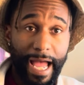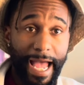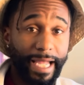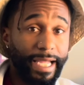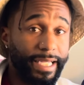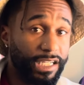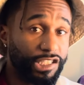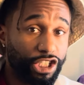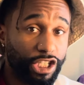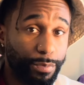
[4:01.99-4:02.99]
And it gets
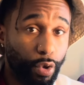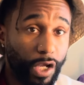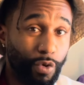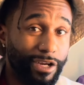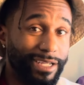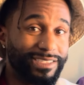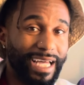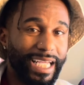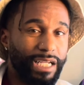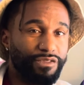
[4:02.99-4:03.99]
to the point where it's
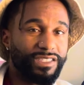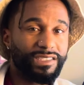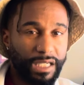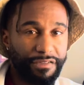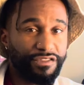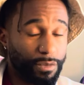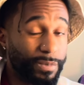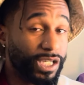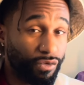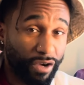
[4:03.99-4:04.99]
not even safe to
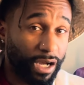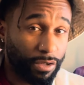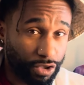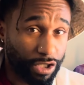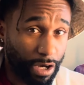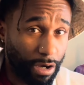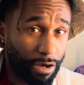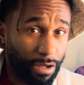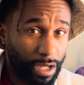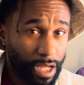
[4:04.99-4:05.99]
be around y'all
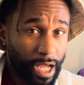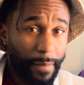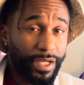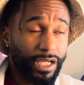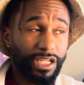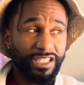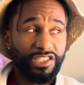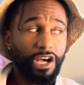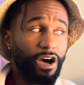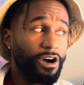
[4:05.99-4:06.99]
because
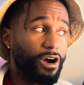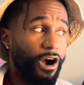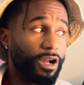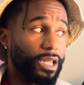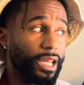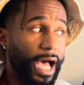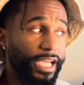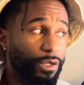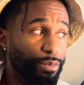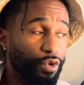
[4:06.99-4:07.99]
y'all are
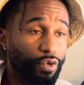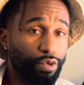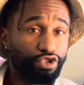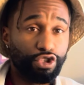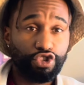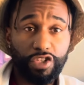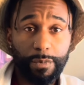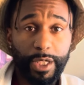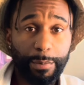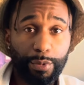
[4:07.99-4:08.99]
liable to treat
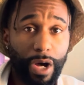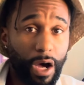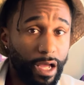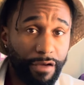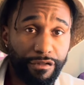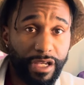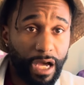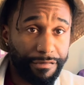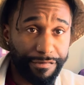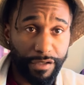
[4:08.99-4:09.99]
people however
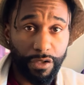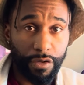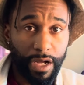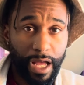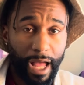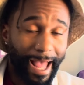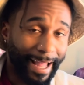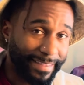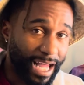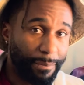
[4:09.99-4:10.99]
y'all feel
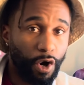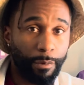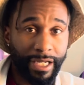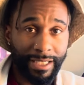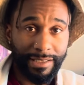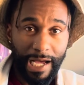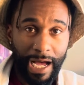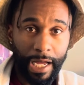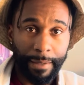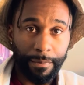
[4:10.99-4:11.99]
at that moment in
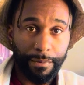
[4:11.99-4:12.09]
time